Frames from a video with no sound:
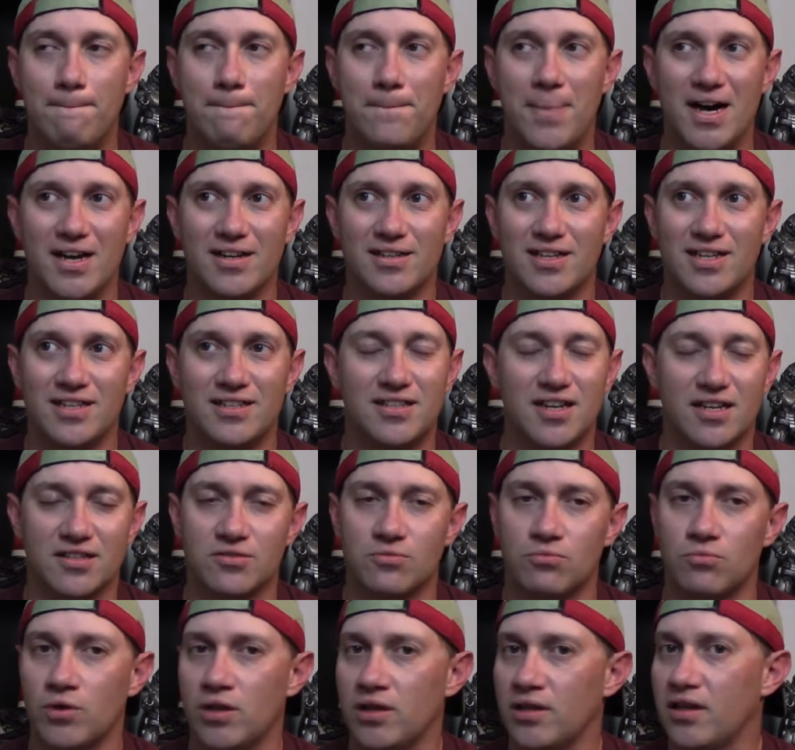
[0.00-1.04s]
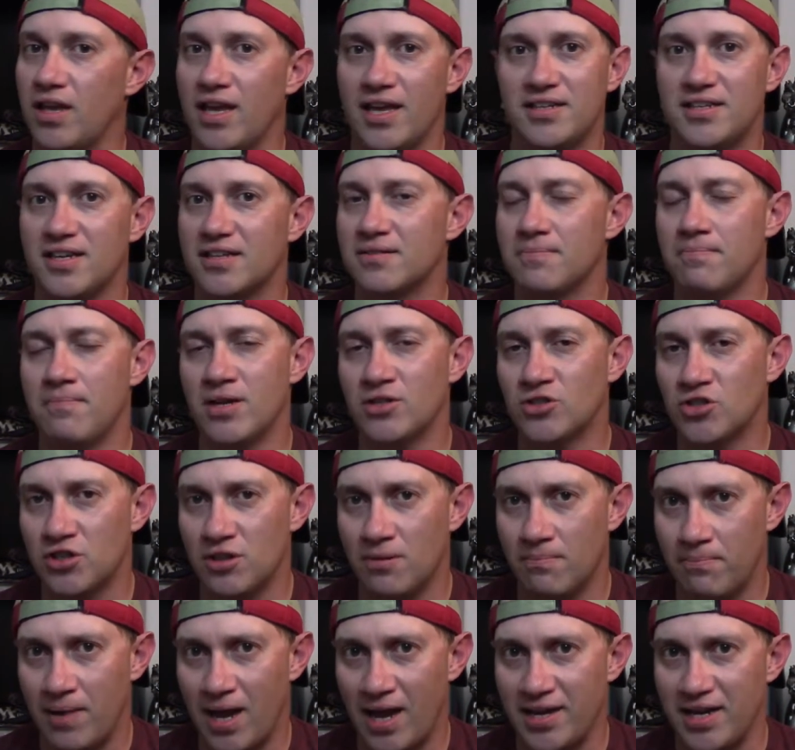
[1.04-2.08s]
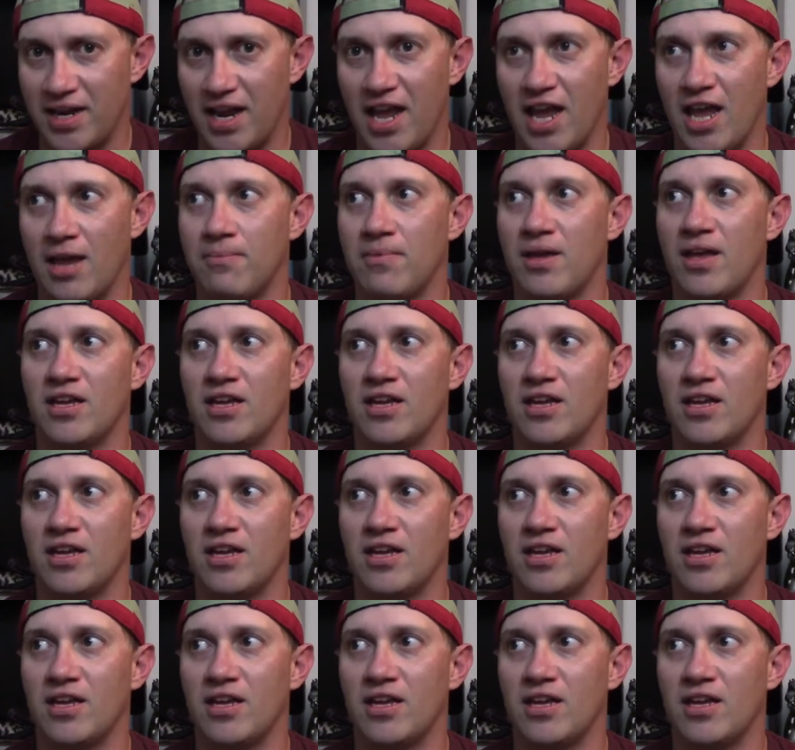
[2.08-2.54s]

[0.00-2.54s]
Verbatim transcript: but it doesn't mention them by name.